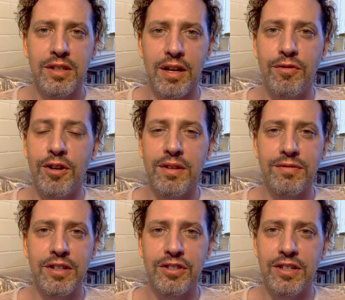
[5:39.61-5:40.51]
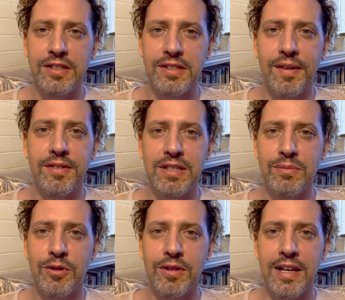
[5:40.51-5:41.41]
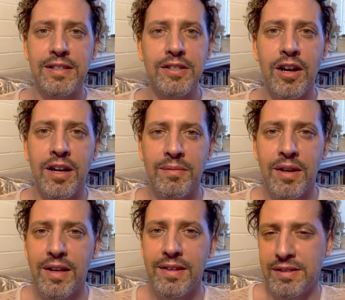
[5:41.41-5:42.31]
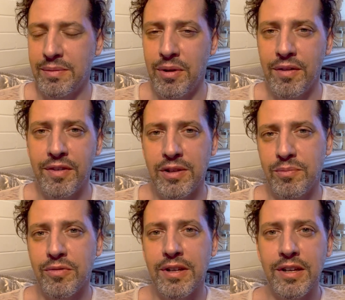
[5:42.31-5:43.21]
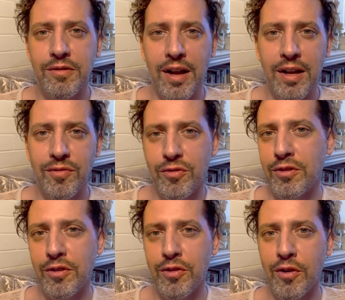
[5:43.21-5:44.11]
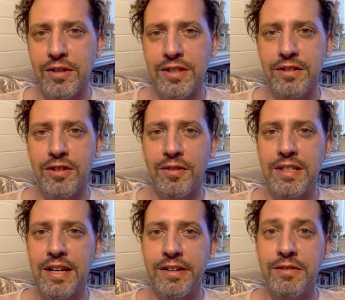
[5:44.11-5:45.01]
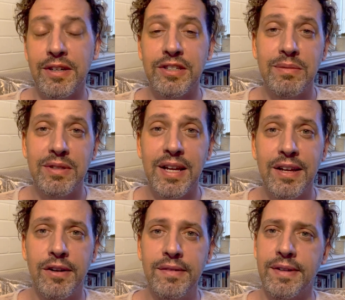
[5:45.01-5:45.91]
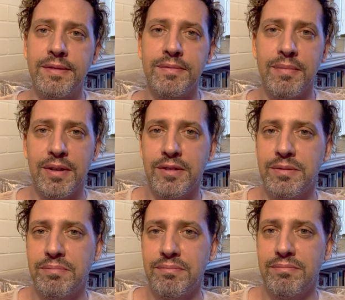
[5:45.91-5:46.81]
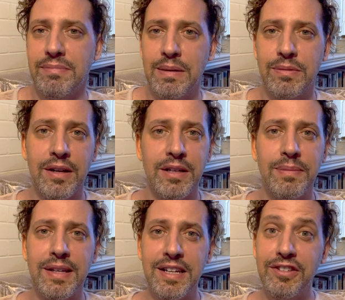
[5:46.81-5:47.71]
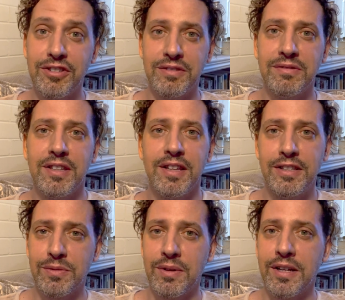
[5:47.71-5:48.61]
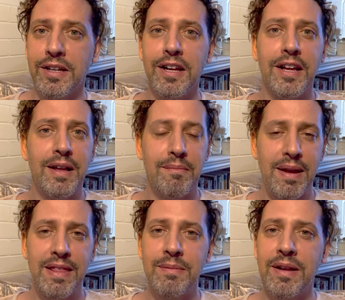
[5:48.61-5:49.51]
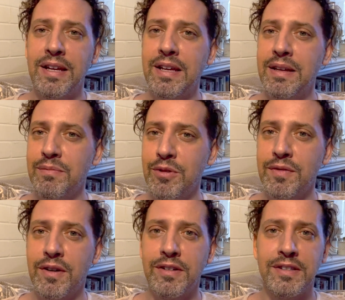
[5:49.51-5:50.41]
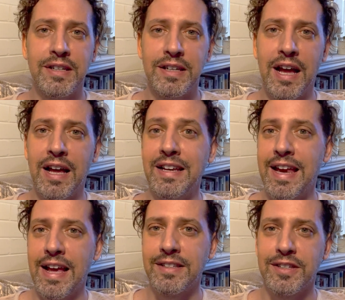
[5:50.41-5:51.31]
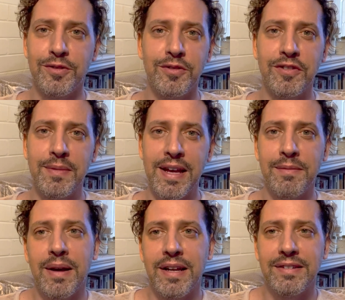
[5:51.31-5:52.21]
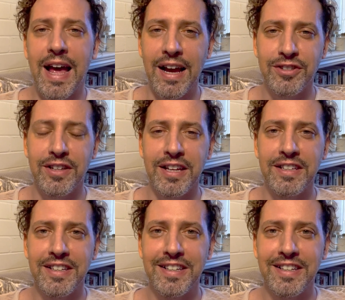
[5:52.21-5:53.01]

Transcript: avoid the friction and just have a smooth, easy time, that's the perfect breeding ground for an authoritarian regime to take over, because people aren't going to pay attention. They just want to make their money, move on, next is good for me. But actually,